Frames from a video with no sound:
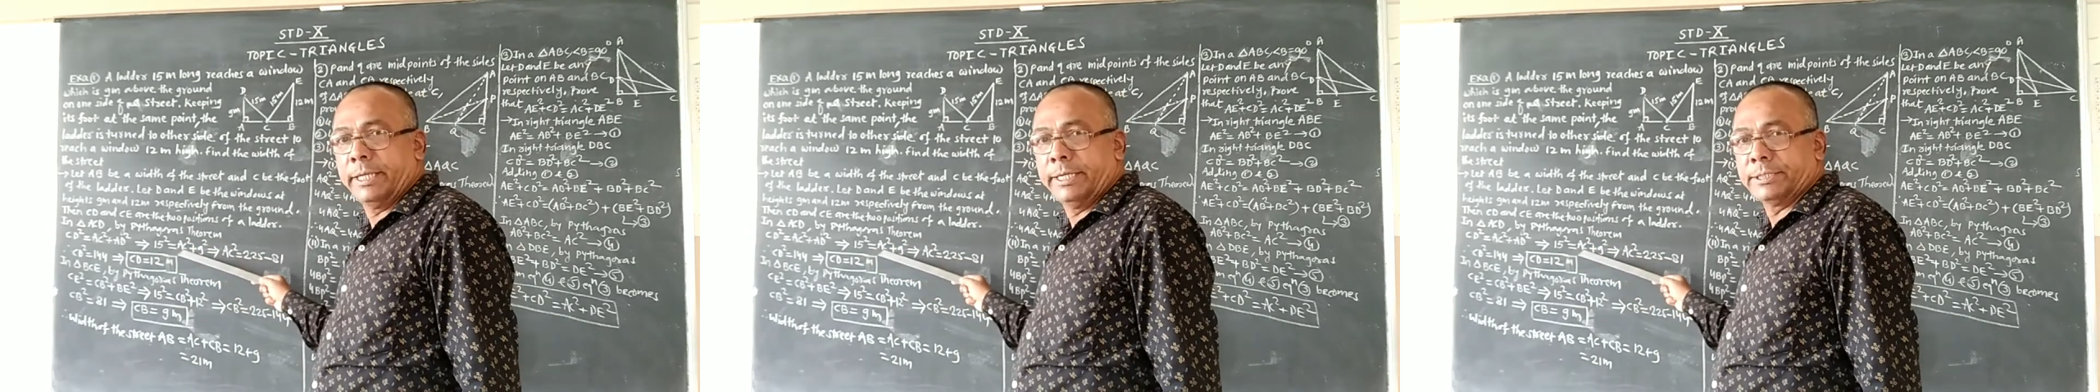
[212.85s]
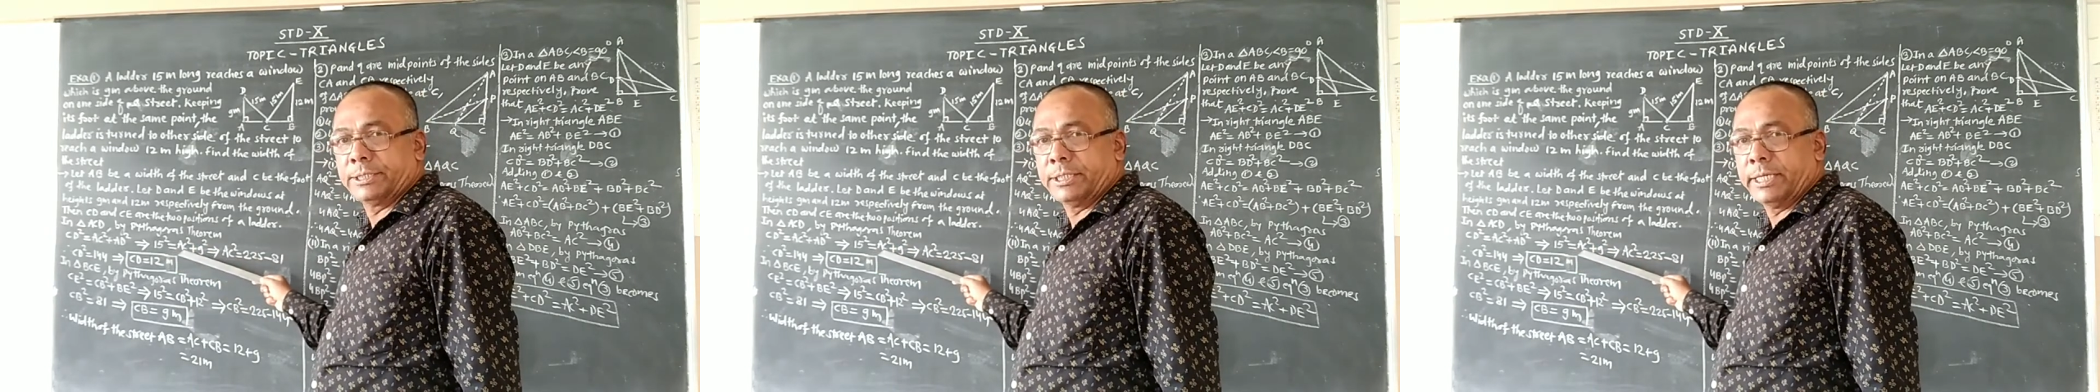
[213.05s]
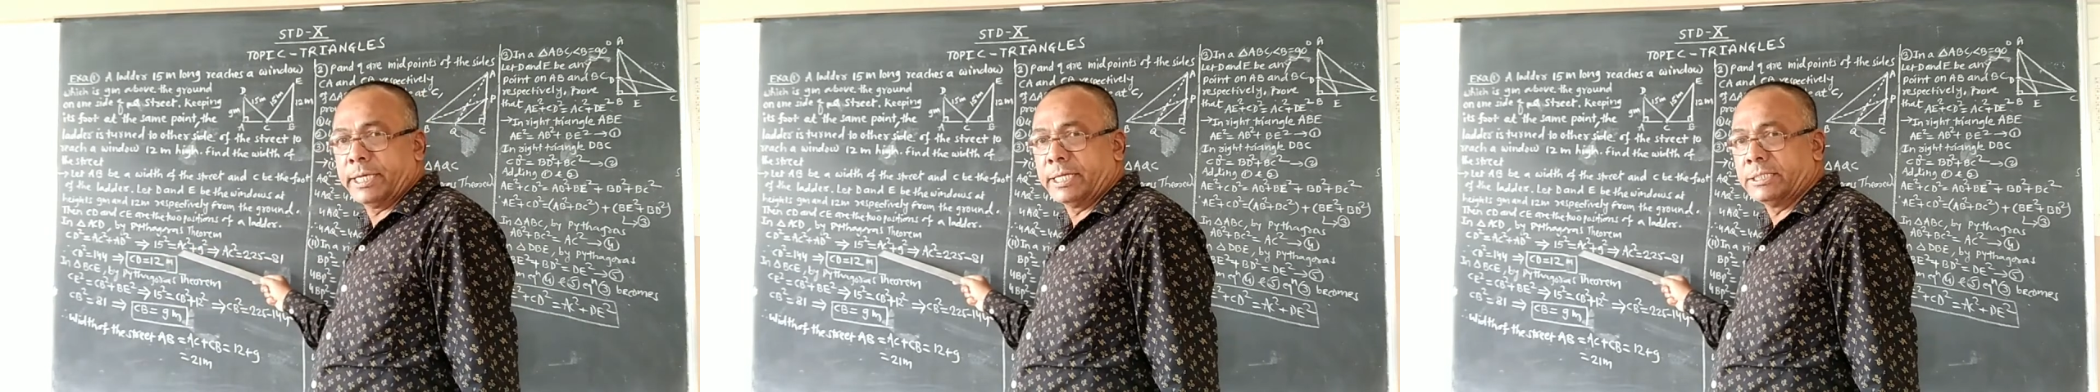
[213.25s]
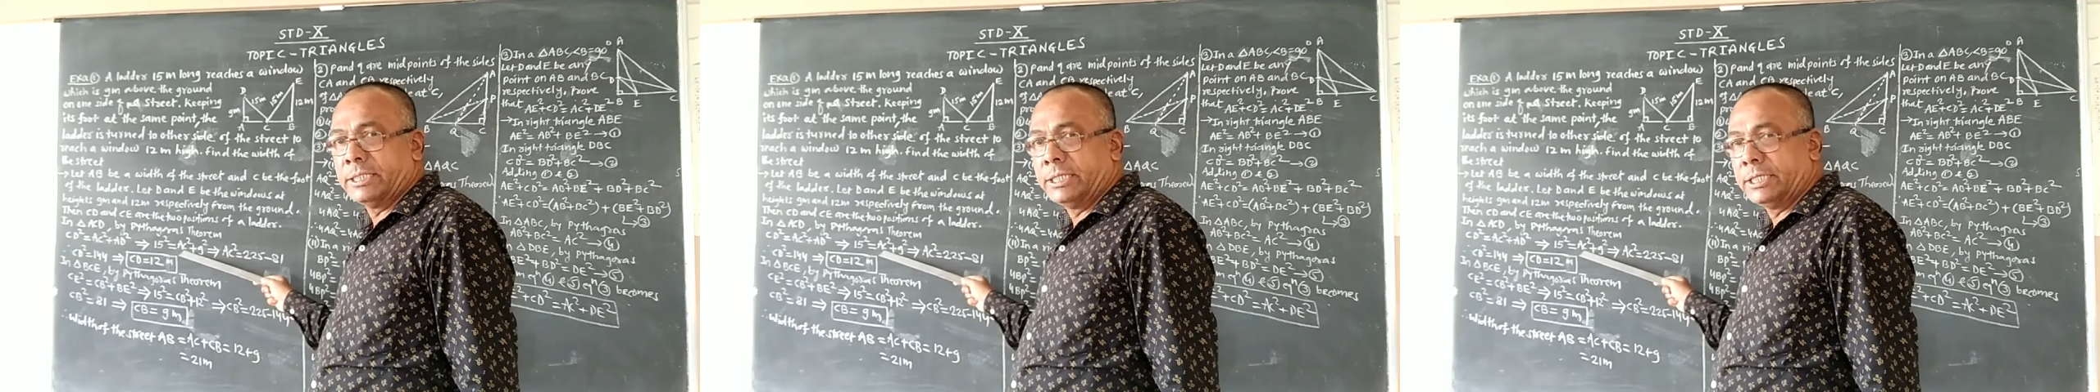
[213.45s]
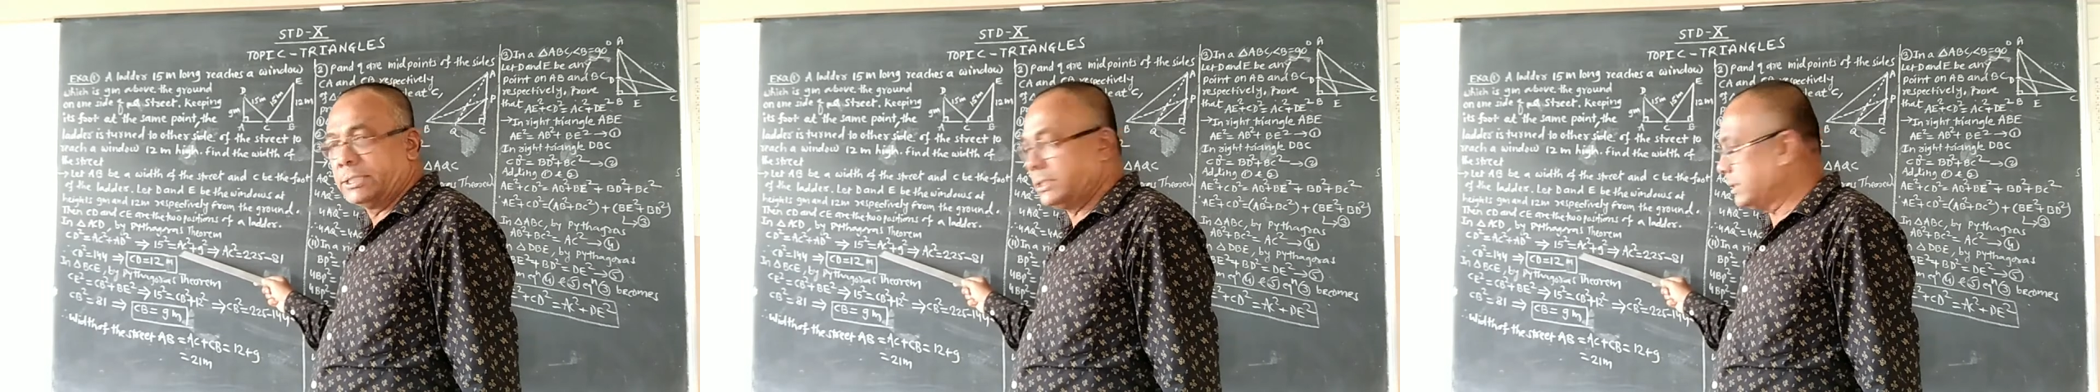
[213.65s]
AC as
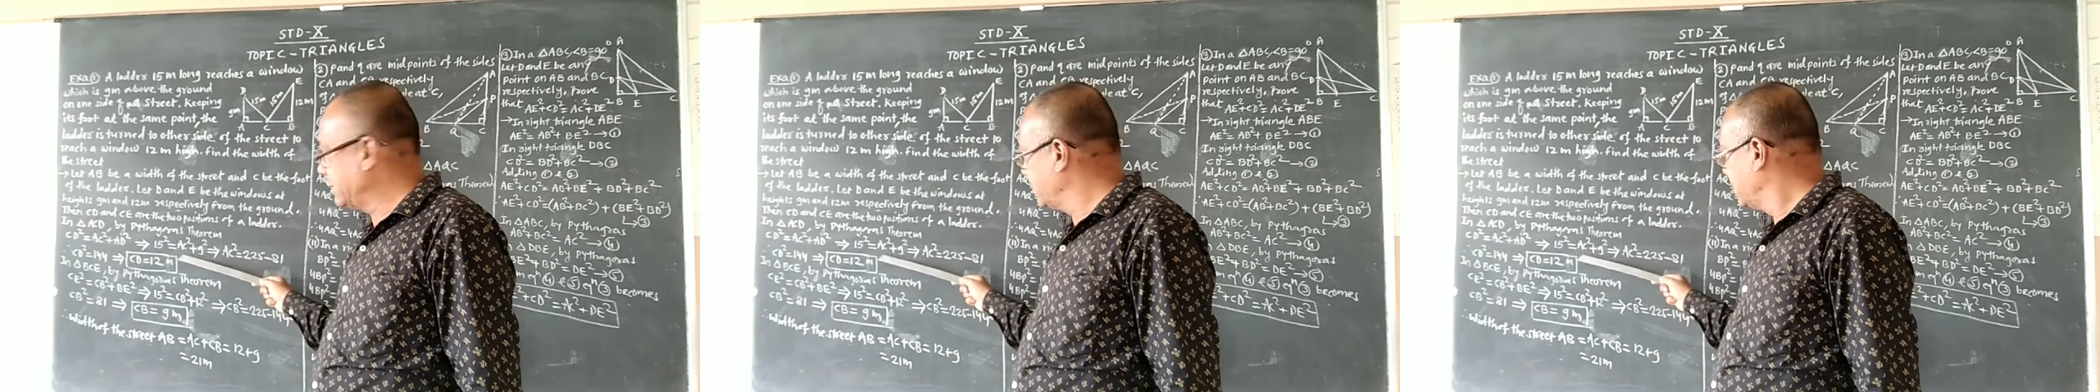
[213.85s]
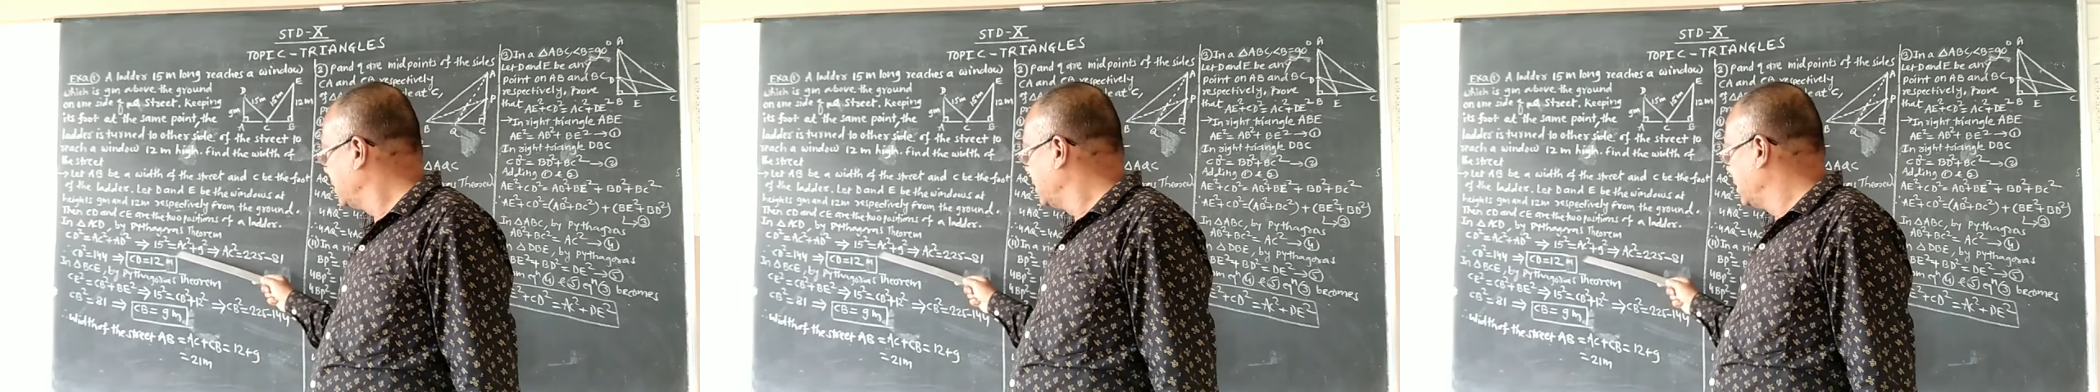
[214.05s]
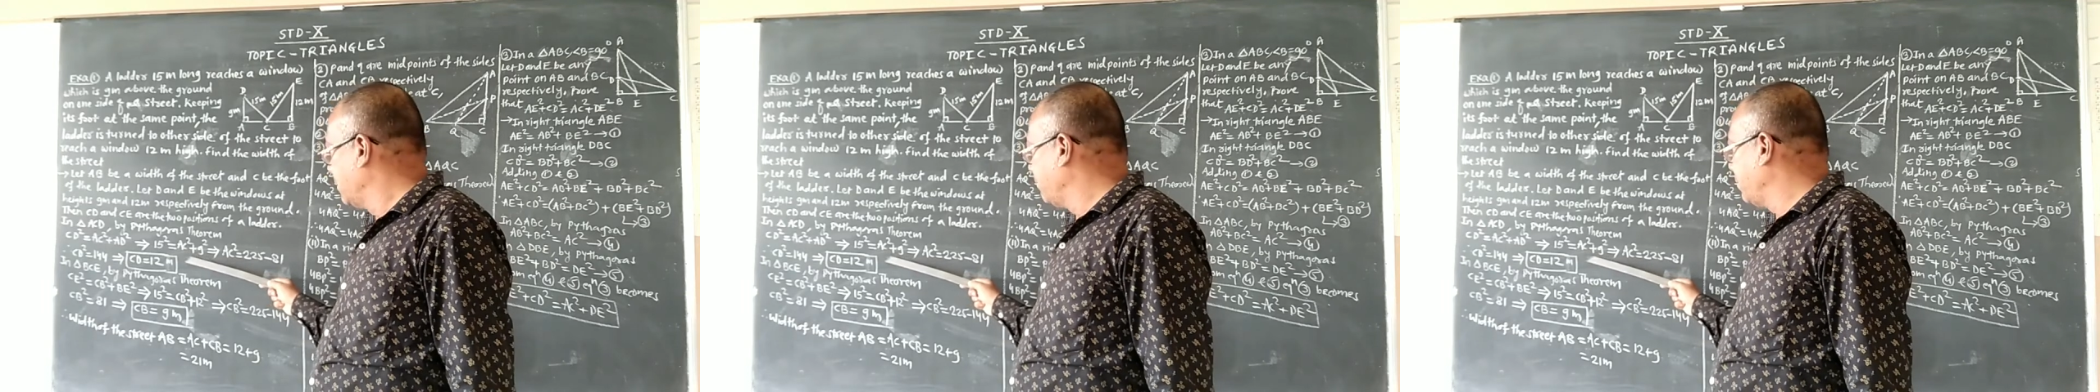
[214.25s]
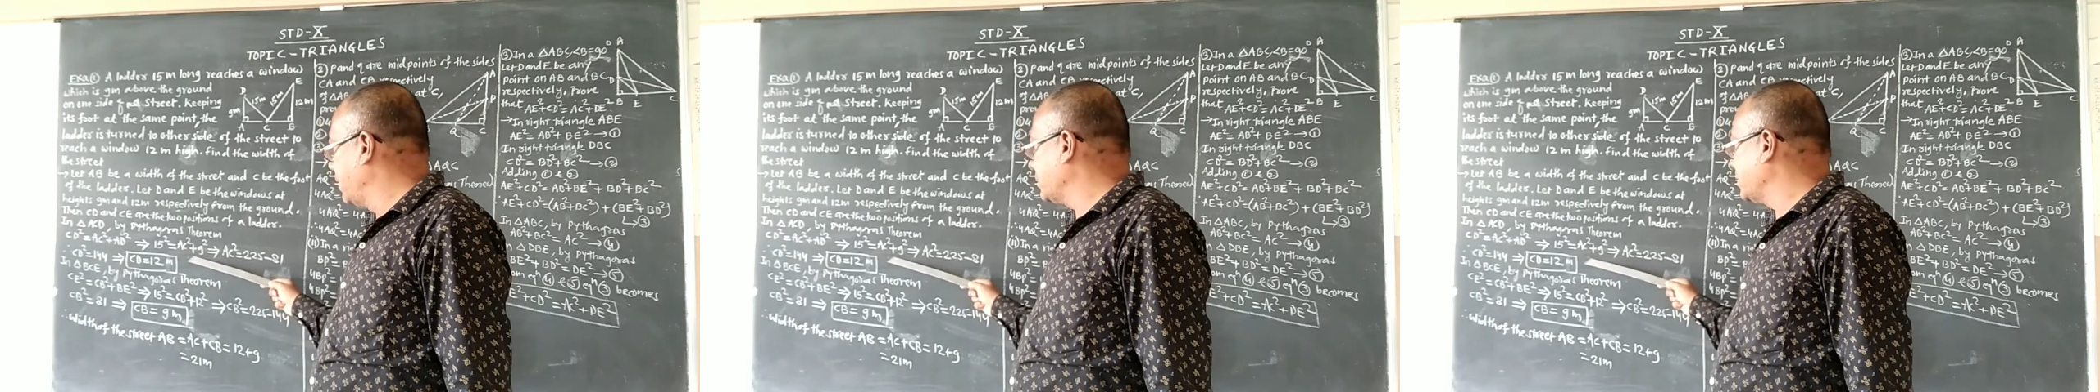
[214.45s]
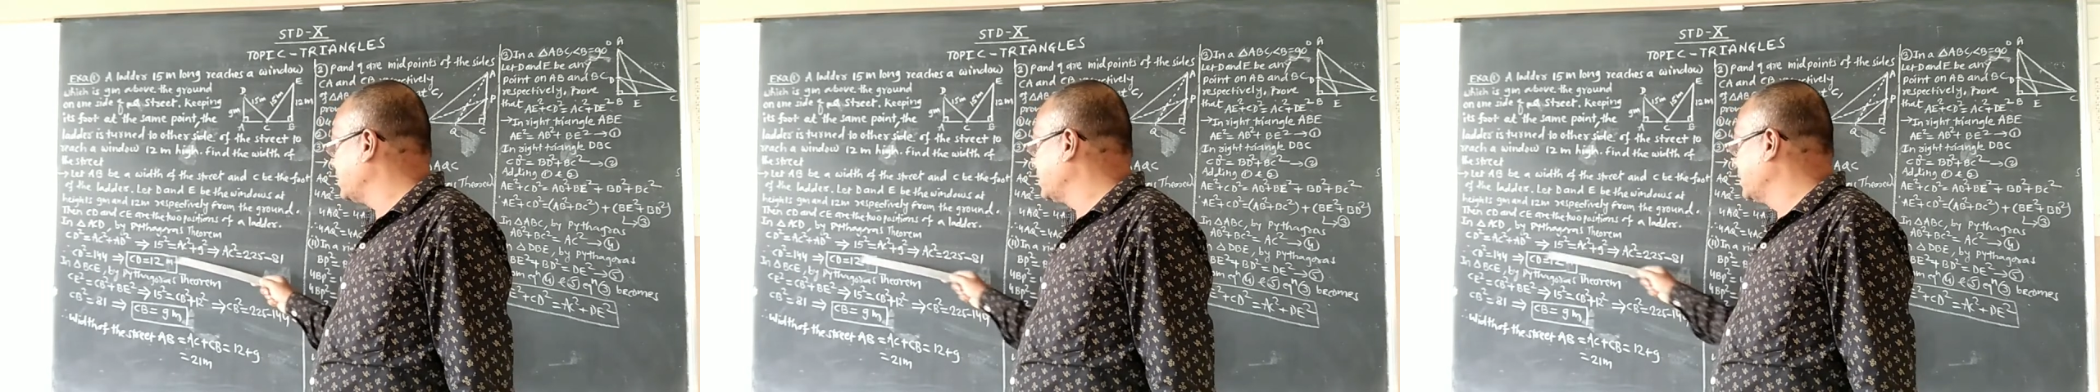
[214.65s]
it is,
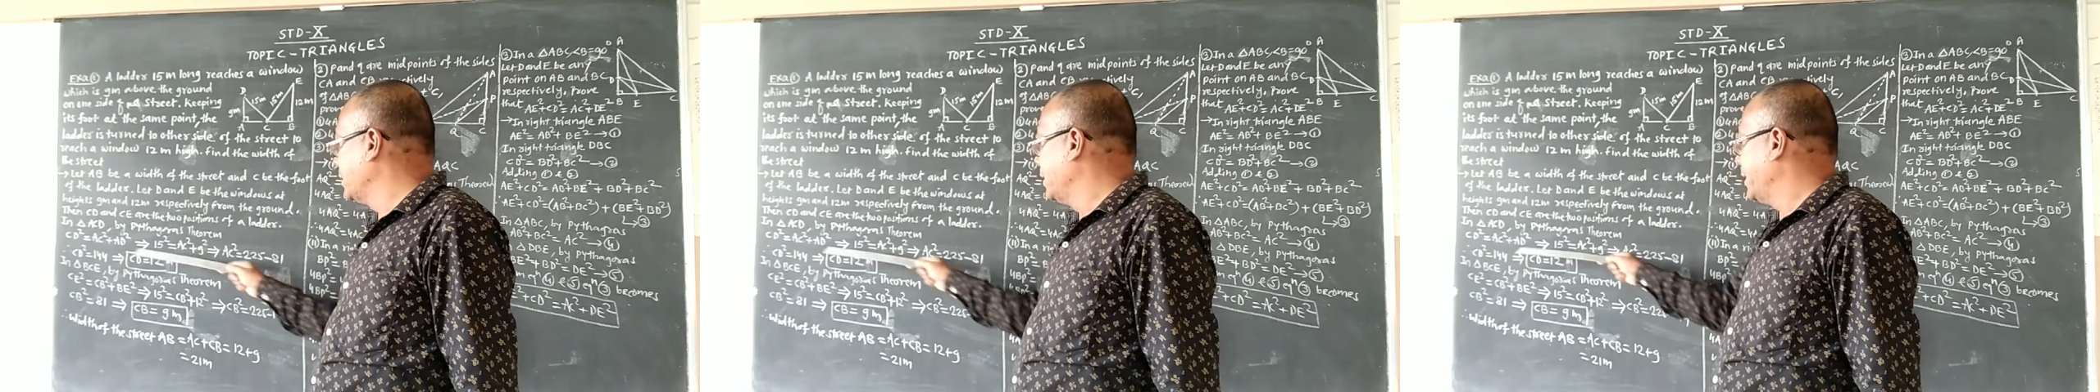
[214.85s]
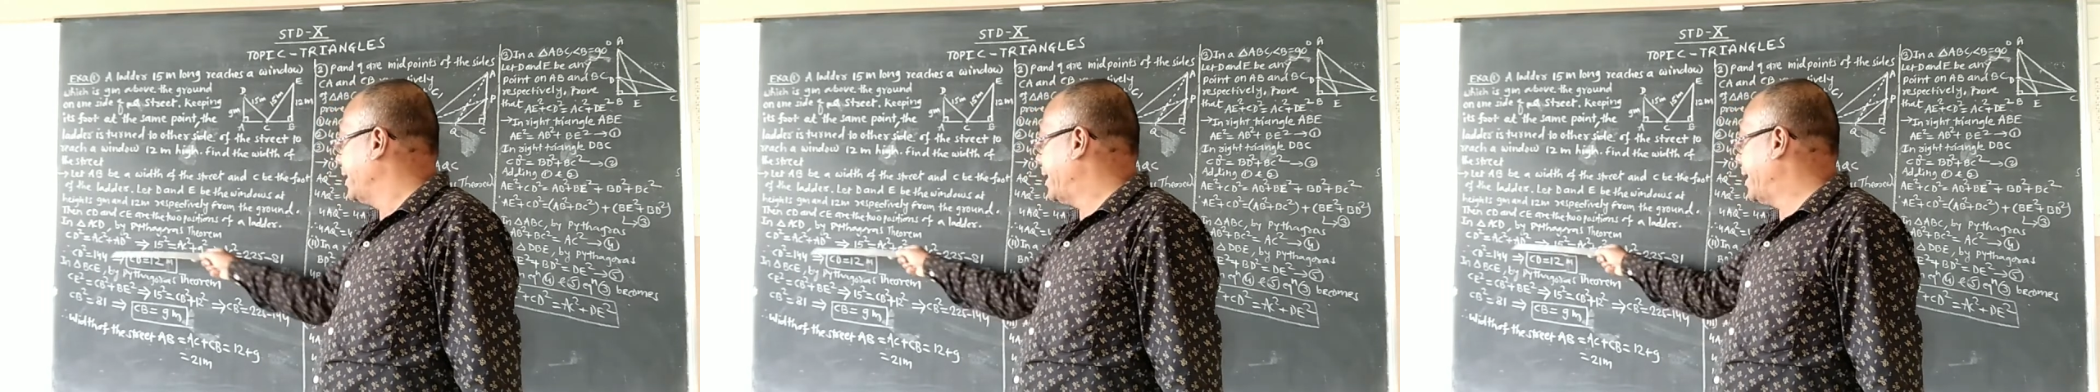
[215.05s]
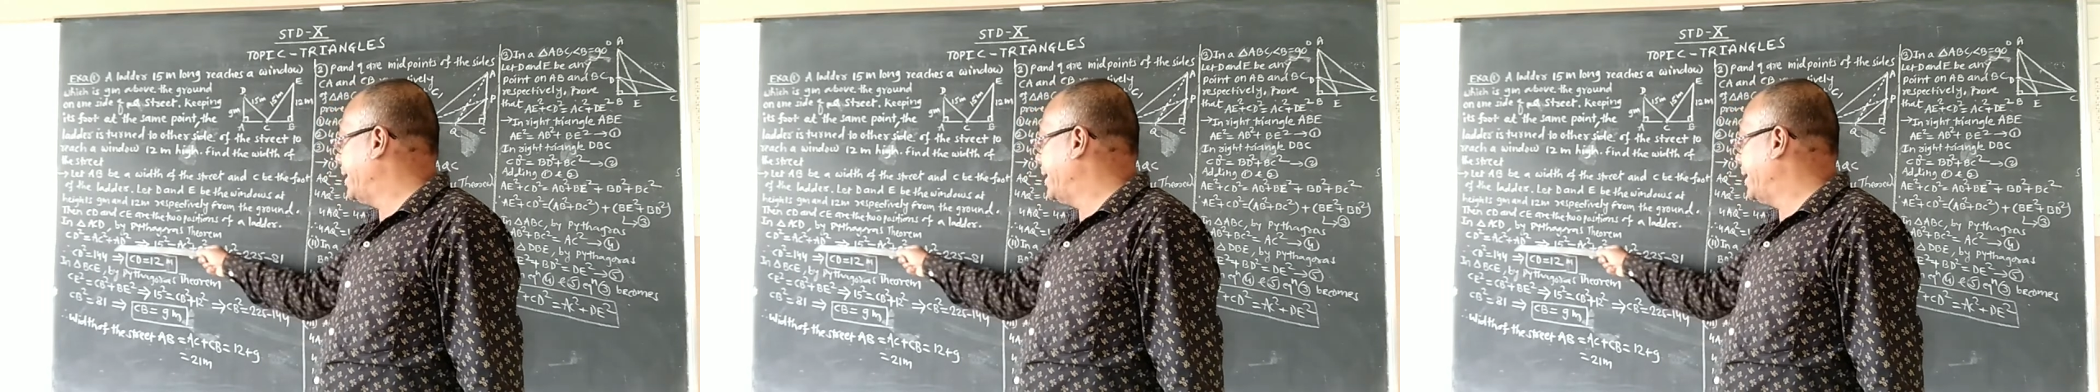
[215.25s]
plus AD